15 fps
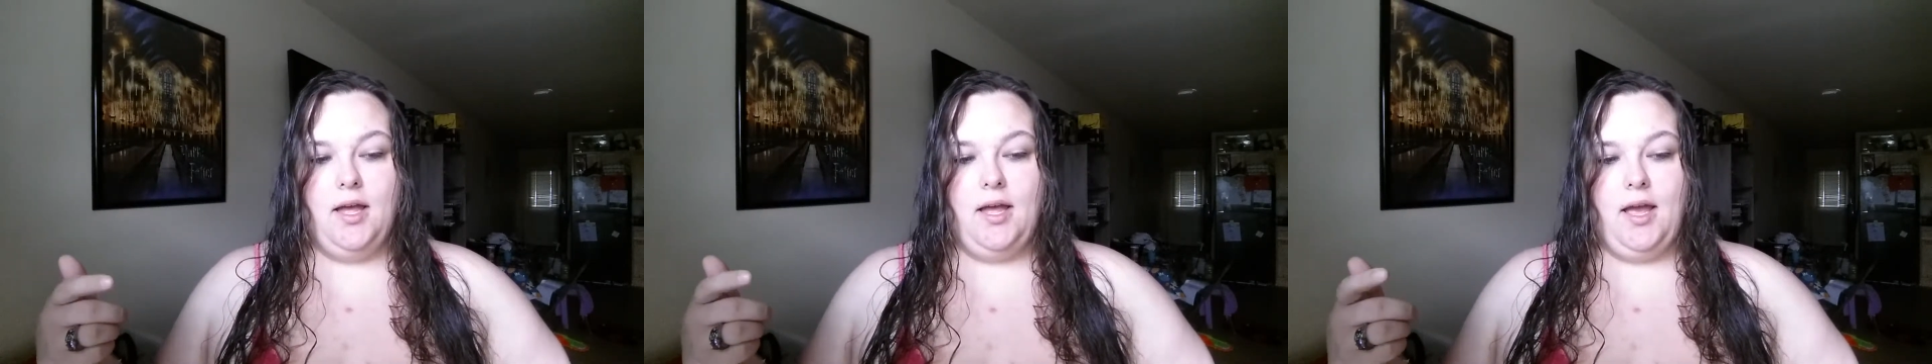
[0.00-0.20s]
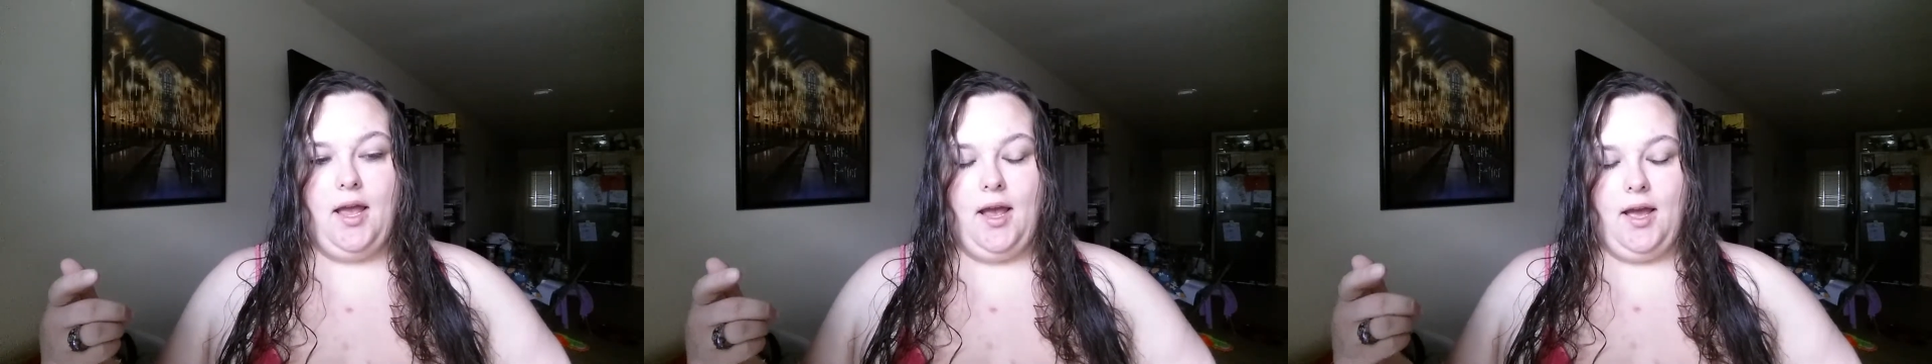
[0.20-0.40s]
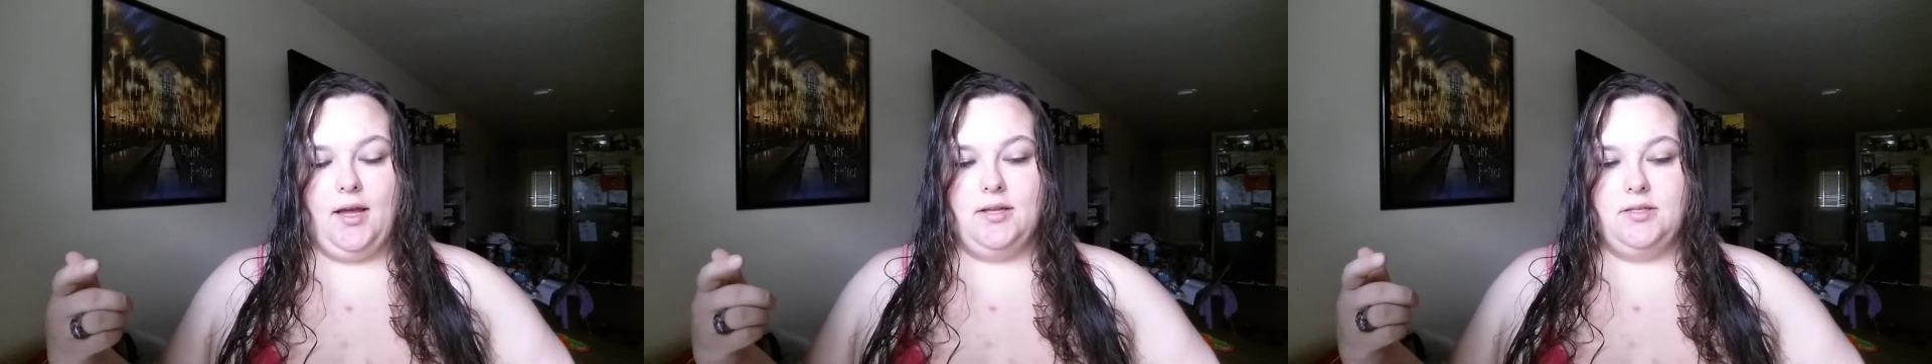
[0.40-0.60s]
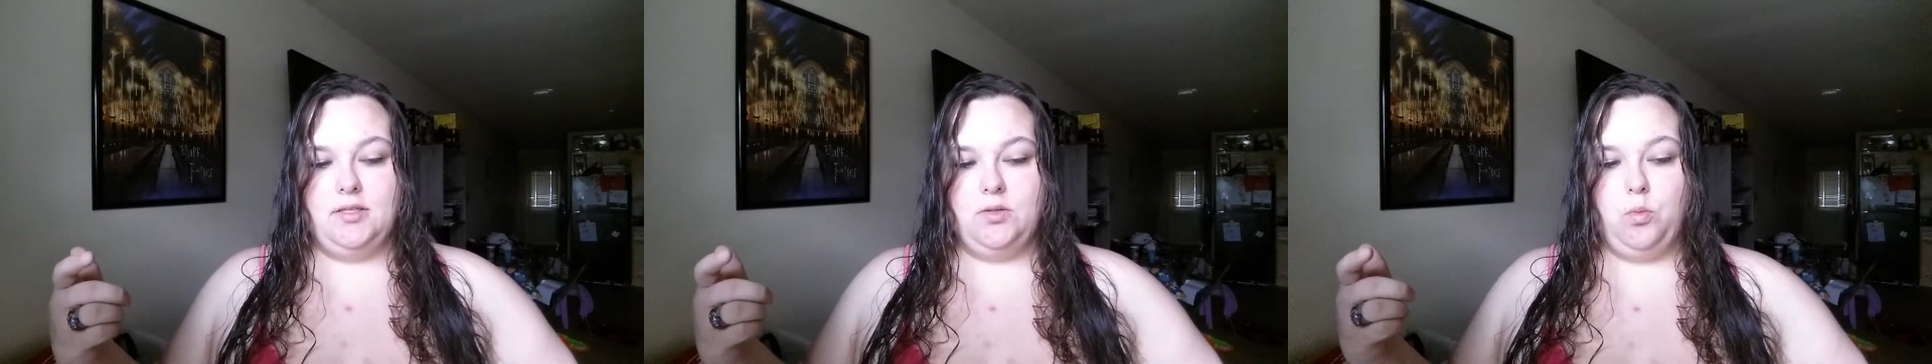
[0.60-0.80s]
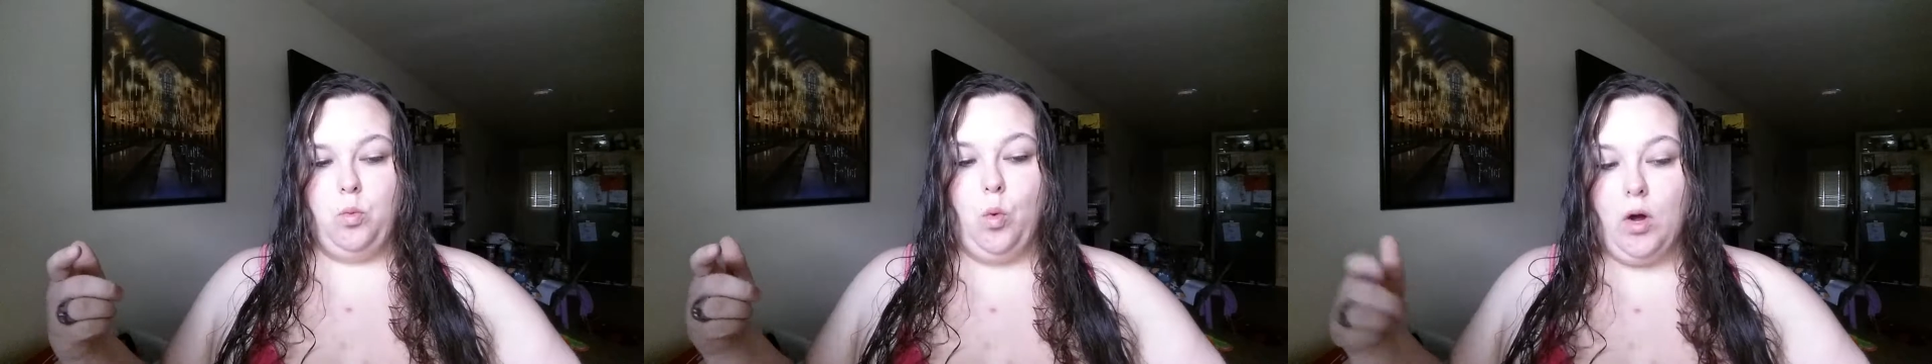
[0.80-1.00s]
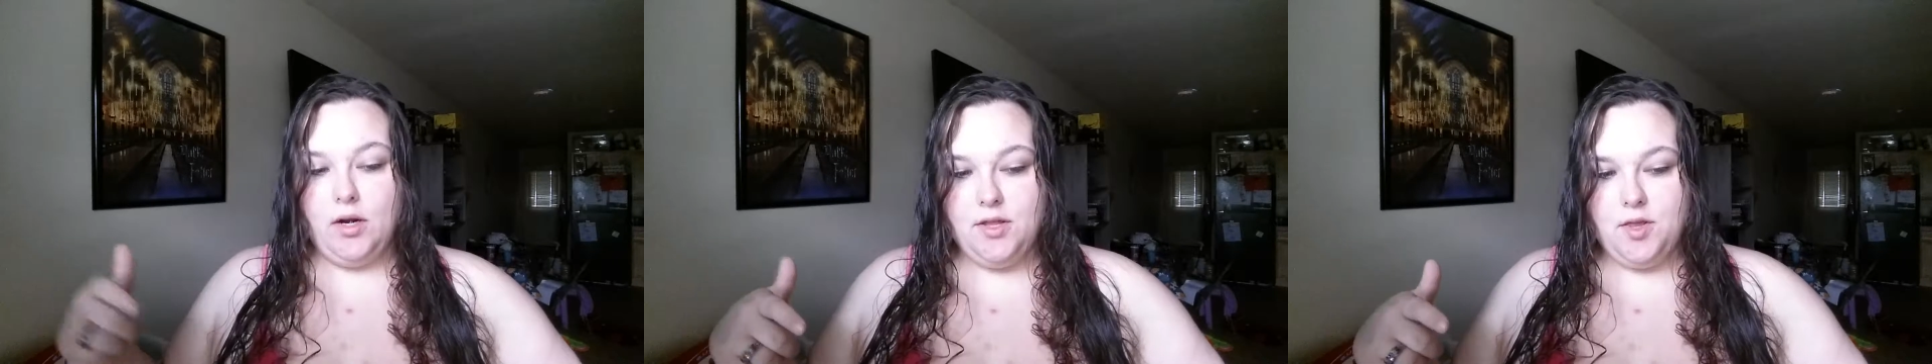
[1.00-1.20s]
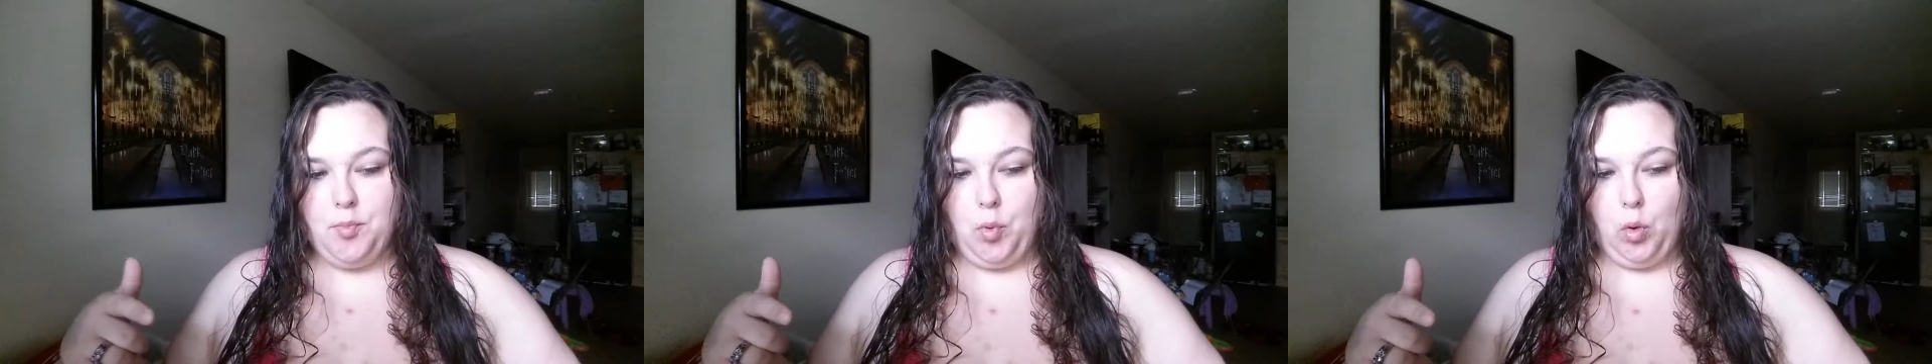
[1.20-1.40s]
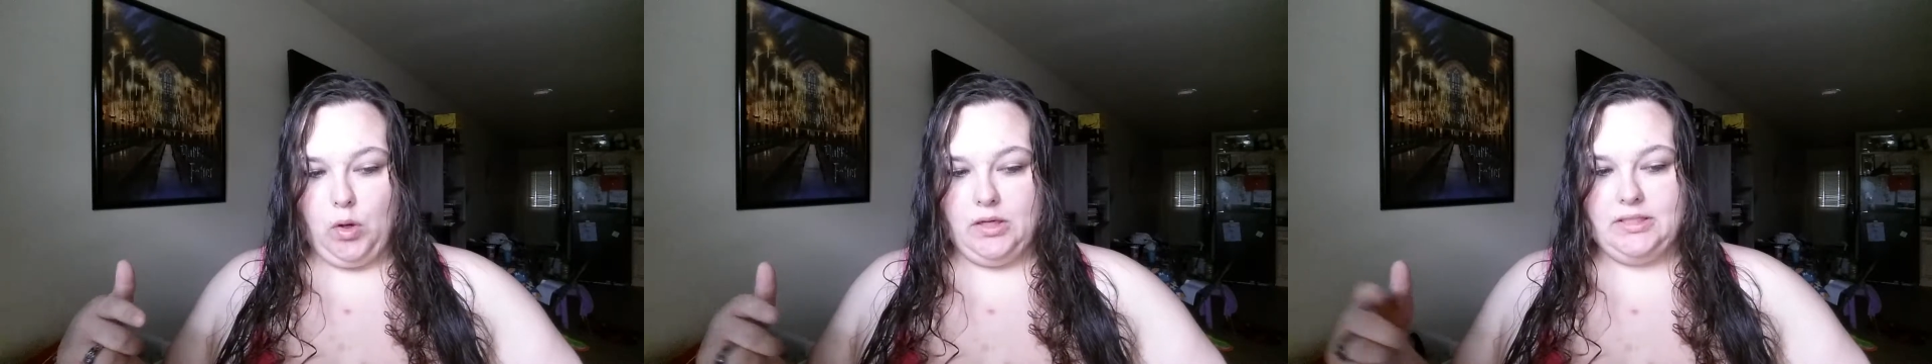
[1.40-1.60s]
and one of the
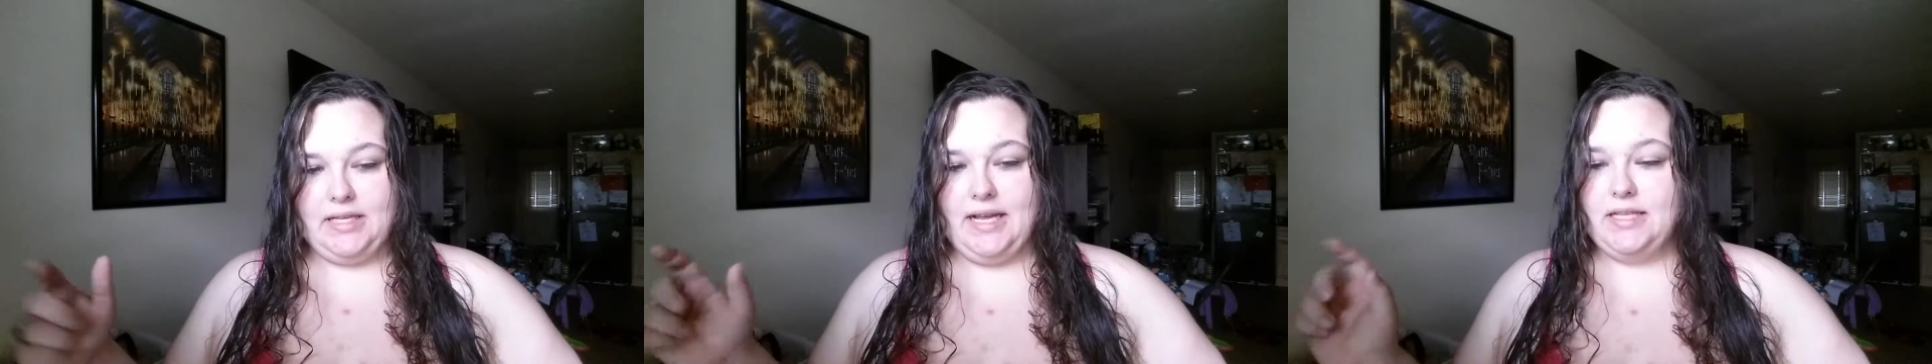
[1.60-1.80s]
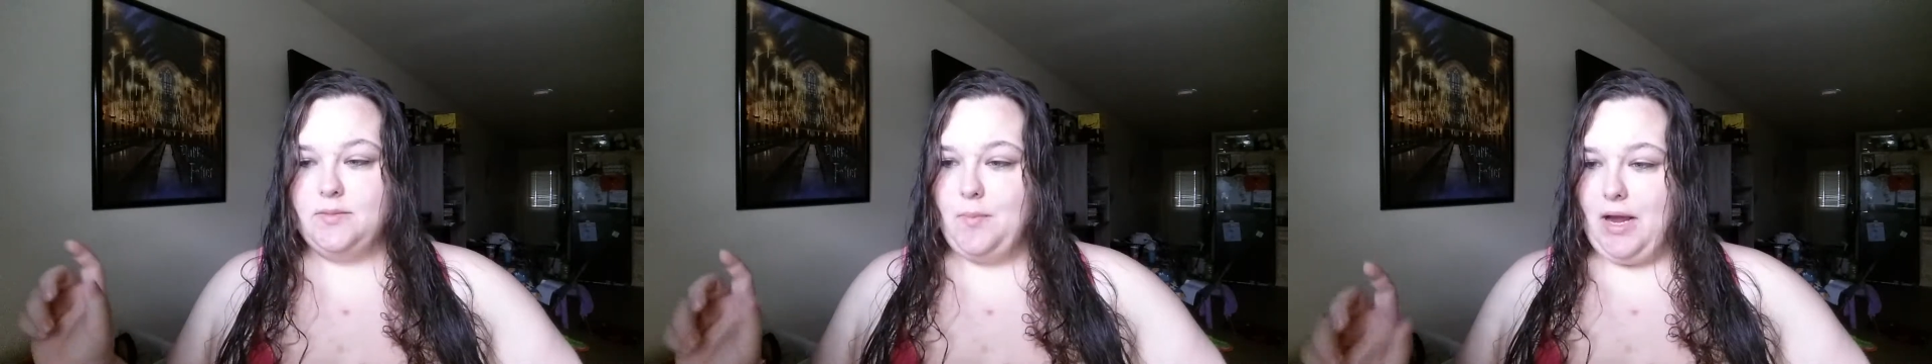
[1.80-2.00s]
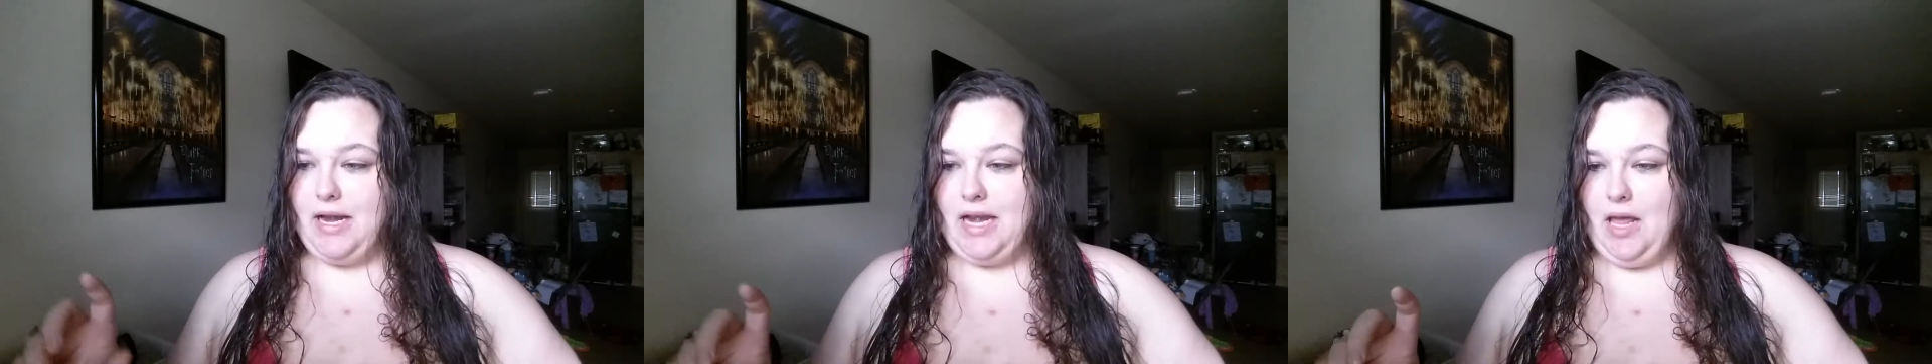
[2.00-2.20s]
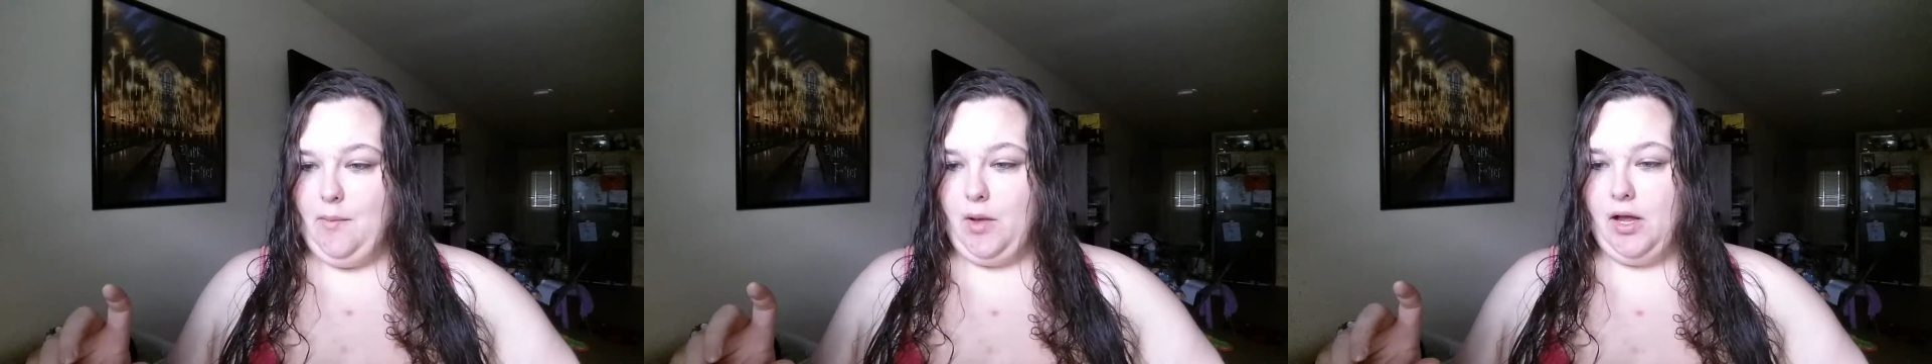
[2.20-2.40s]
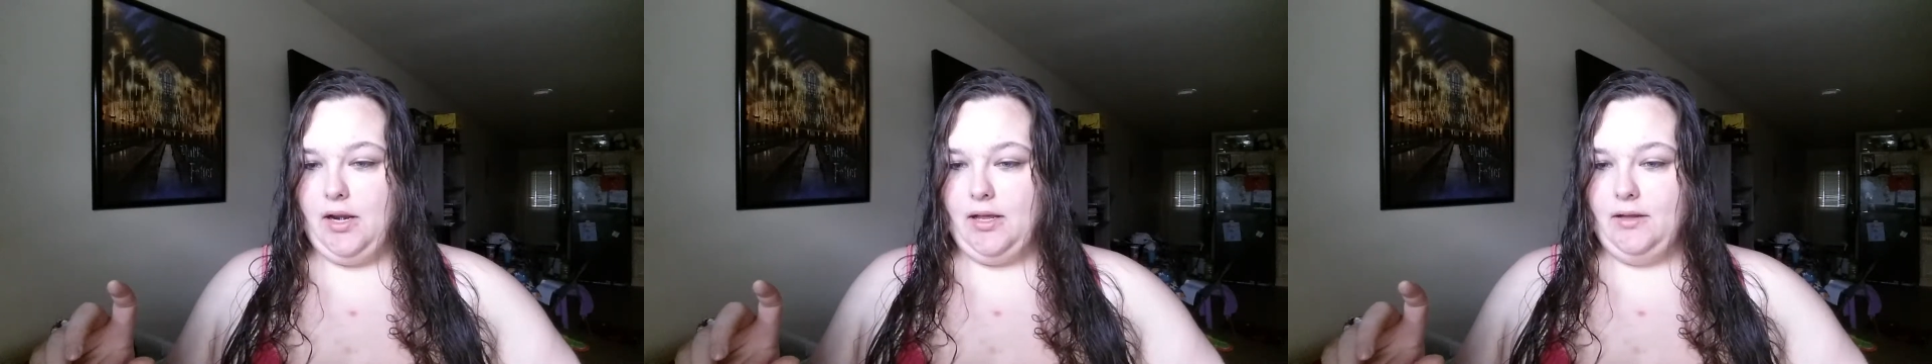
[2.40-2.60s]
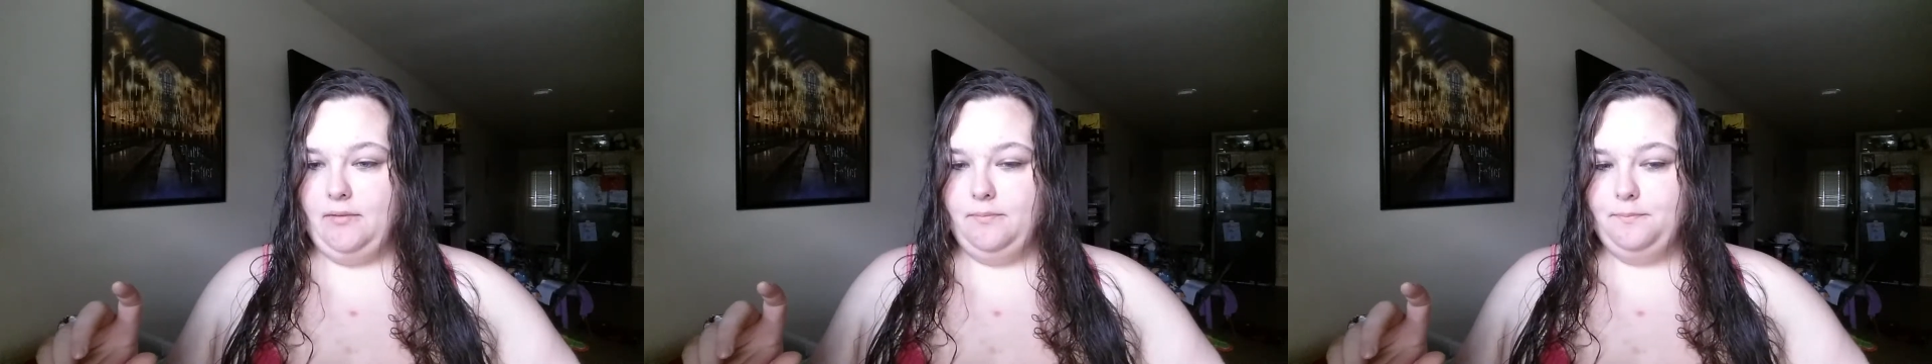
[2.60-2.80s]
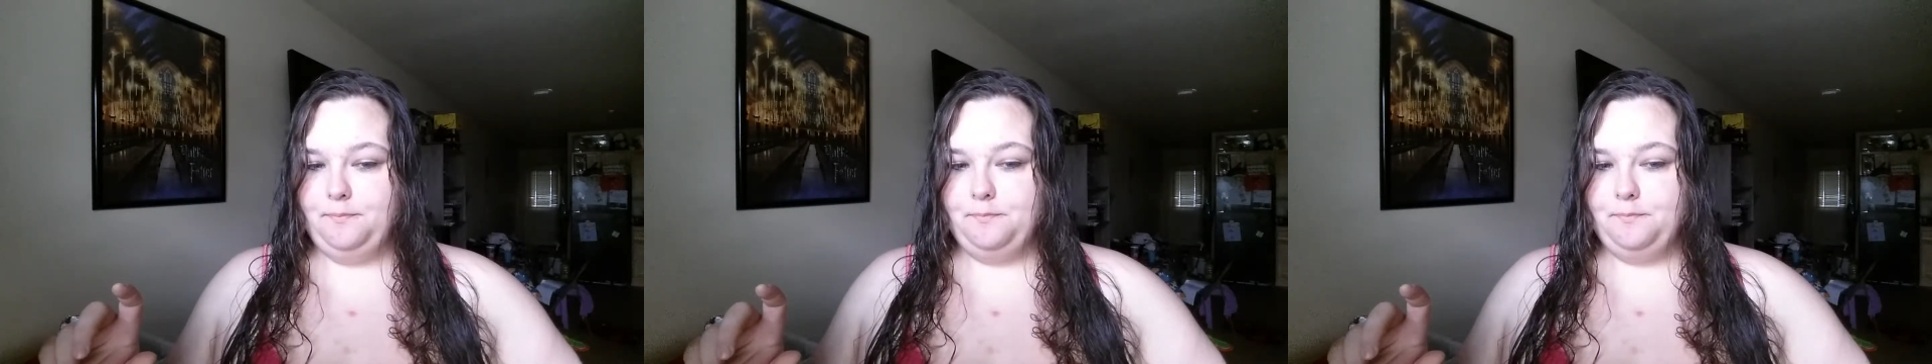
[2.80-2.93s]
ports has my name on it,